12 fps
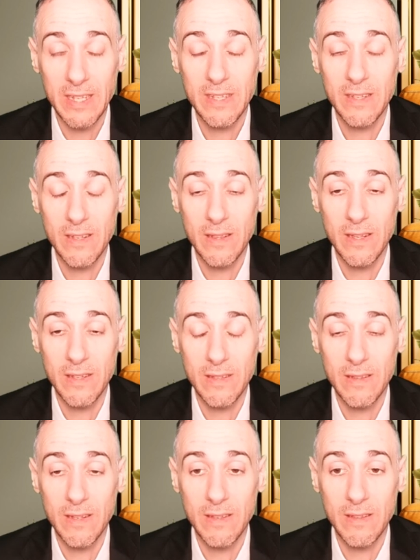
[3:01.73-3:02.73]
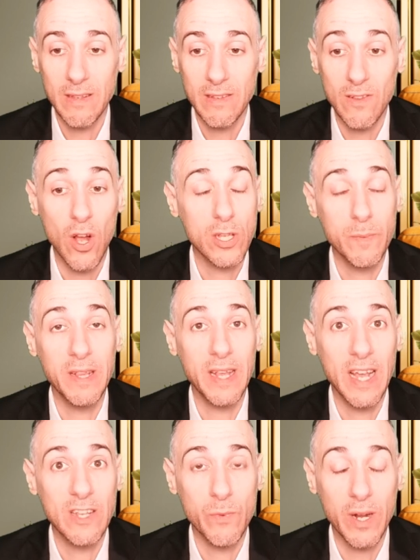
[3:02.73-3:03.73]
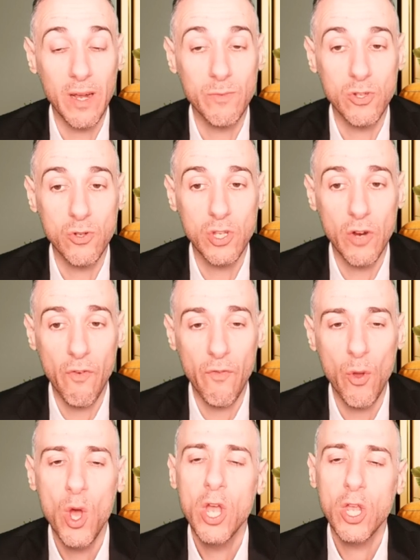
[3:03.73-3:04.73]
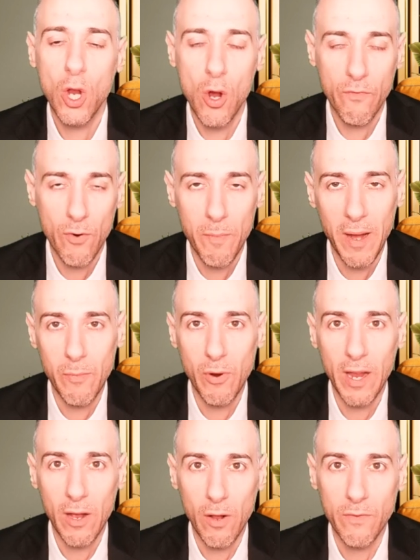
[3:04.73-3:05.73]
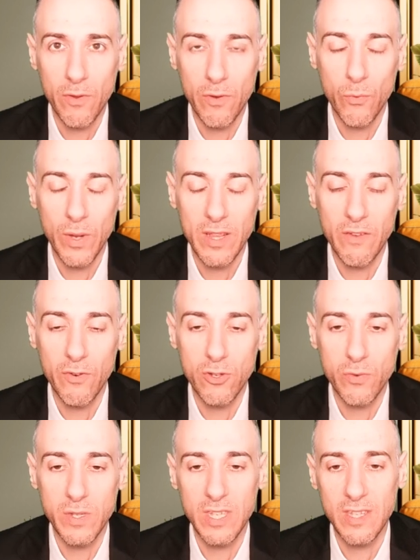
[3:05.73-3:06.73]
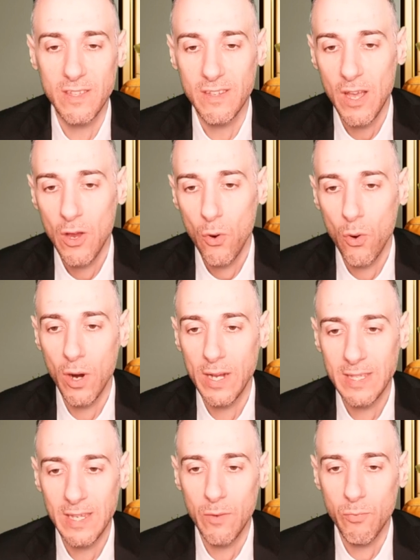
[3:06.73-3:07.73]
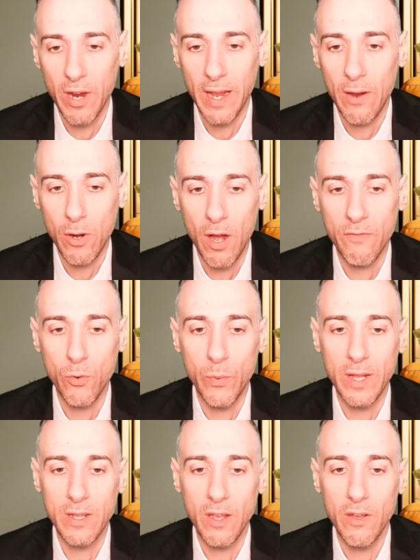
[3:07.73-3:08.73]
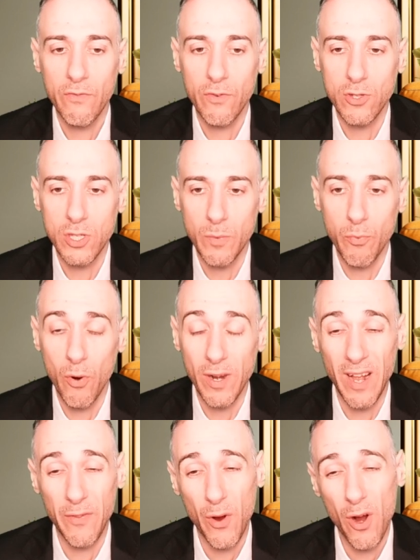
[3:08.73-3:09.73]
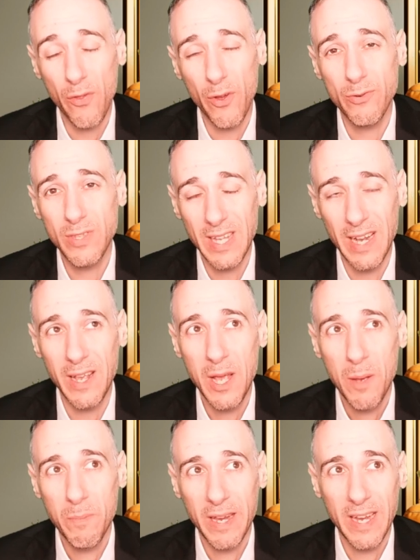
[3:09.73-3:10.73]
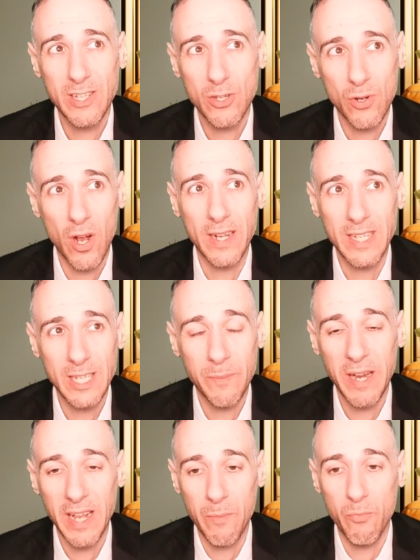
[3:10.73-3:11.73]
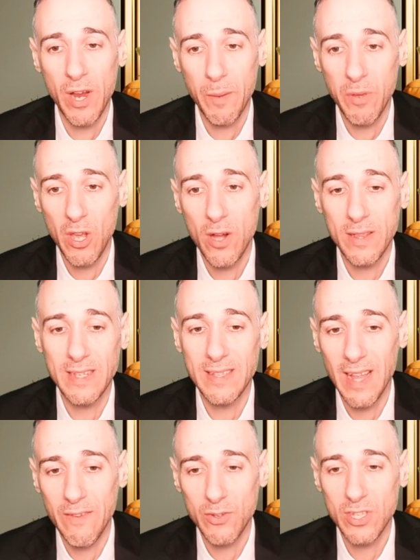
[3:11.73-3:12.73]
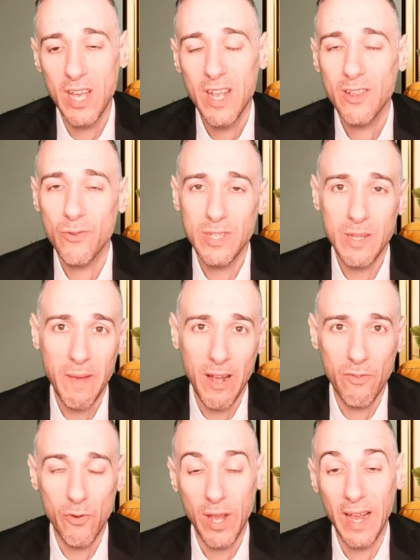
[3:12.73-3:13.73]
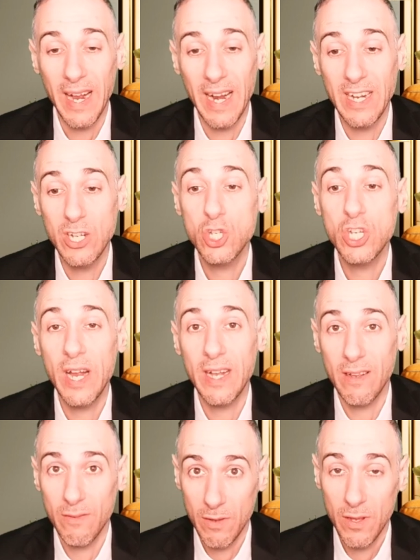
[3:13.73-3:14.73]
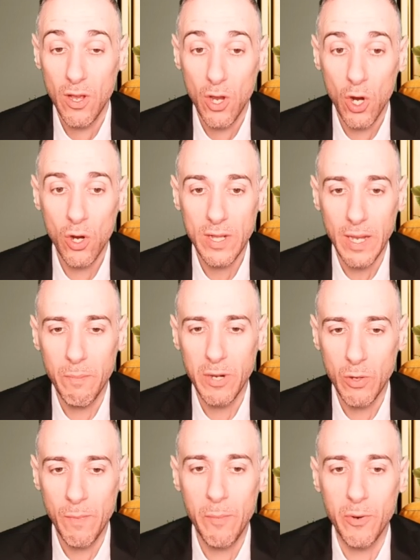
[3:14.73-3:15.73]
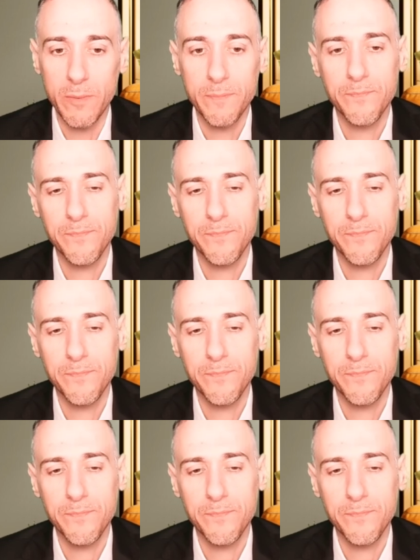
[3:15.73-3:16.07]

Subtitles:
this not to be the case when it comes to its overview, you're going for a buy breakout off the weekly first resistance or a sell breakout off the weekly first support. Now, there are those that, because you're not anticipating a break beyond these levels, there is the matter of, okay, can I initiate early? But remember,